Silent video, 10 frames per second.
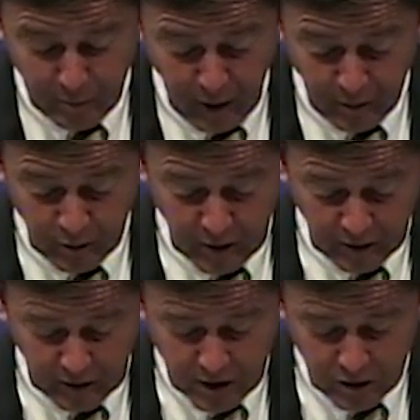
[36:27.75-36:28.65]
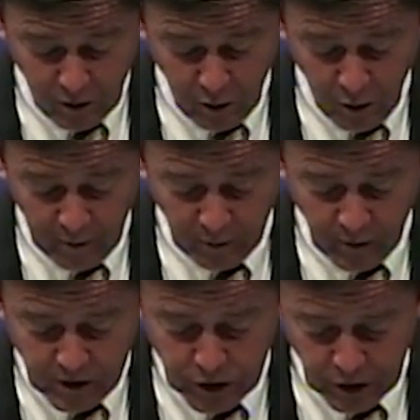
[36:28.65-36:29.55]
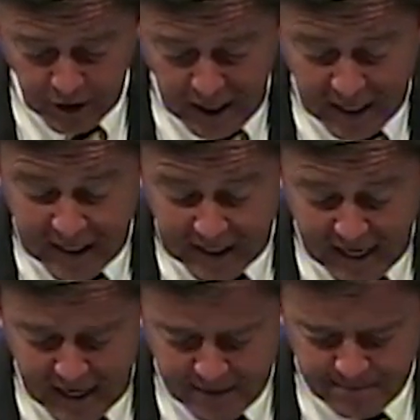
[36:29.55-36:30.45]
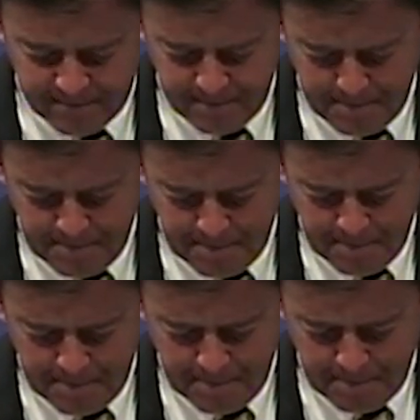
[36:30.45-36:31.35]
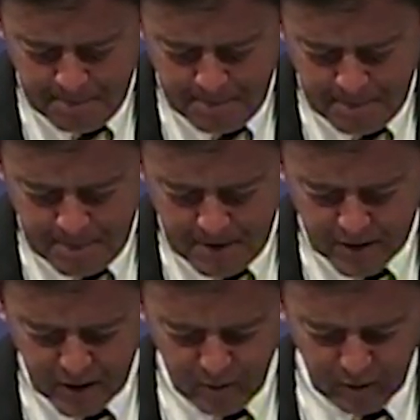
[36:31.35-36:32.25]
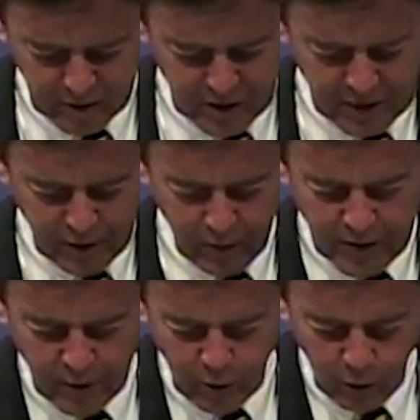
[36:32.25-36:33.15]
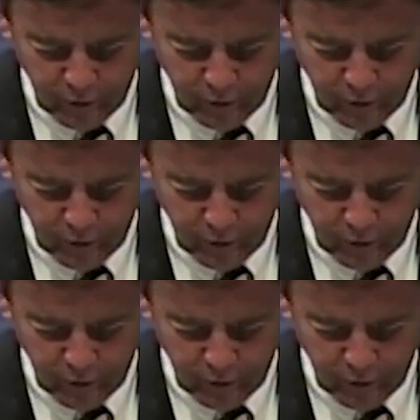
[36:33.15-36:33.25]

a Bible, can at least go home and read John nine again. Some of us need to read the whole